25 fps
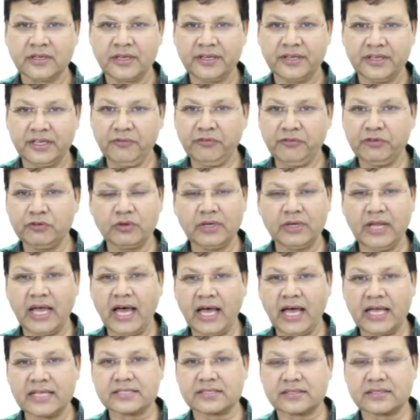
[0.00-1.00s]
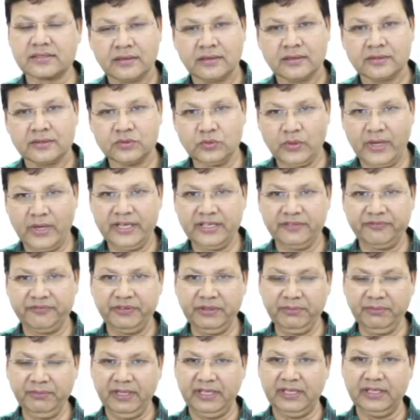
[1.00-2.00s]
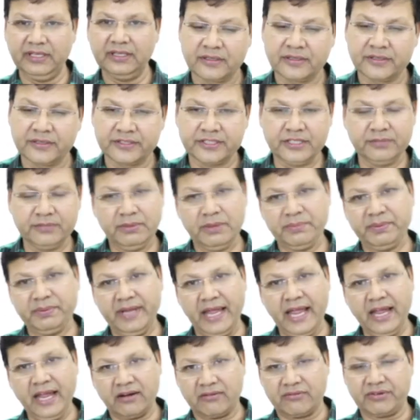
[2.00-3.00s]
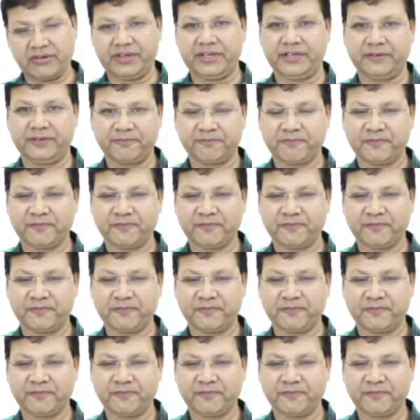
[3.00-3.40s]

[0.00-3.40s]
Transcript: If you will ask to any female, she may be angry.